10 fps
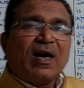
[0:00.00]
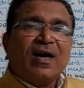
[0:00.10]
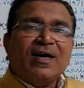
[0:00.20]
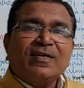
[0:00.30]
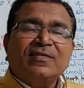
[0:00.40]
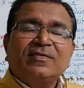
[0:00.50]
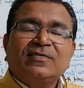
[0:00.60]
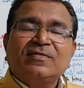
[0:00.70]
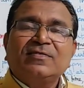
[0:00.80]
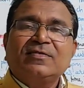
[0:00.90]
are
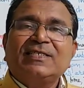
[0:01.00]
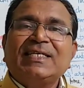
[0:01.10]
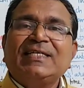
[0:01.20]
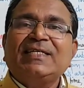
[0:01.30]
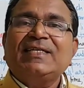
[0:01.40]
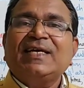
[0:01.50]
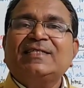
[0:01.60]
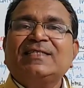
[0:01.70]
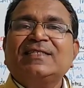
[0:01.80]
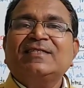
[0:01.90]
treated
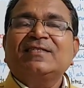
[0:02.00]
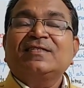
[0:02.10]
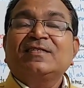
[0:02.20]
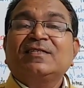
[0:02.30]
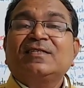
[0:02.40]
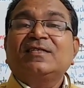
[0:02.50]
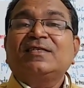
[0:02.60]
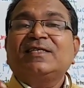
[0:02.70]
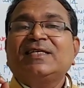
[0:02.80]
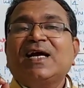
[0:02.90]
as a
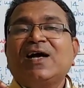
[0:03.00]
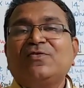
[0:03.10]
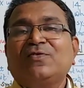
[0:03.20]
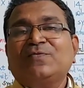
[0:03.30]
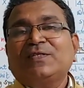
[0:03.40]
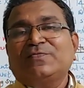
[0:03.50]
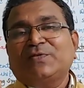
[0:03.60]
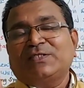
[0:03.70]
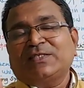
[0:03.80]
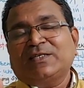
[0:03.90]
derived
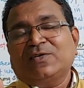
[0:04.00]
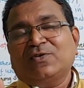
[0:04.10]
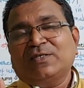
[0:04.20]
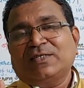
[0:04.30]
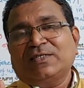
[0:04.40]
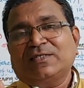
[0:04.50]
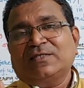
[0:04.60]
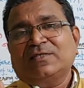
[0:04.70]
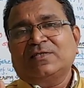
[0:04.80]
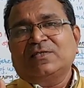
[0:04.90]
physical quantities.
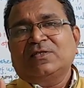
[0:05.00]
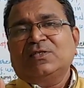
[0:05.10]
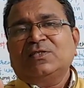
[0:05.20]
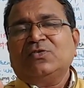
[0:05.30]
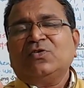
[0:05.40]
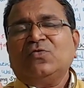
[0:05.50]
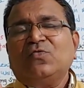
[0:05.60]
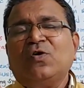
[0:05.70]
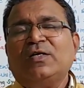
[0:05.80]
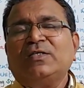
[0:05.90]
So
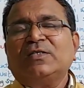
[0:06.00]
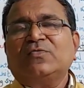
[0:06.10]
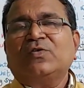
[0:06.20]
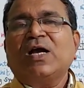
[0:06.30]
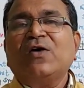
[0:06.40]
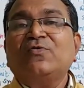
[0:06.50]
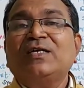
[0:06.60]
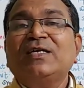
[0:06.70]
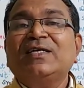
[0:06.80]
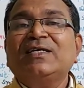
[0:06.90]
what we have
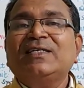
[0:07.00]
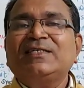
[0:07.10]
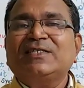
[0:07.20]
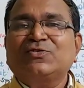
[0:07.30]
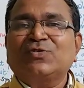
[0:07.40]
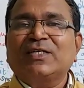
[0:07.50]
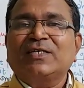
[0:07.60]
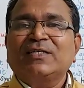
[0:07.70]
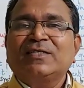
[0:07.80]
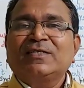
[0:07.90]
learnt
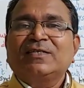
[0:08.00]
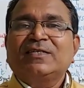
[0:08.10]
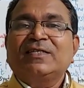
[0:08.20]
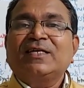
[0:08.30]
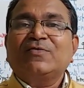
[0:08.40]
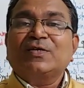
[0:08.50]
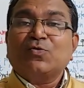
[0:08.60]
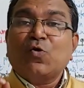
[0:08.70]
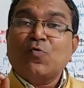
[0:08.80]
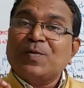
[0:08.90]
today in our
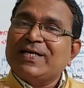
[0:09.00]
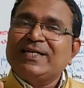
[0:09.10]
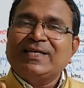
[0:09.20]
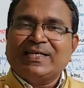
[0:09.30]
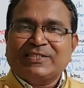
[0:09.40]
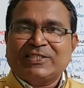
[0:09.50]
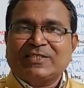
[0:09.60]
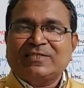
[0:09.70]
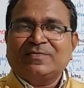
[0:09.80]
opening lecture?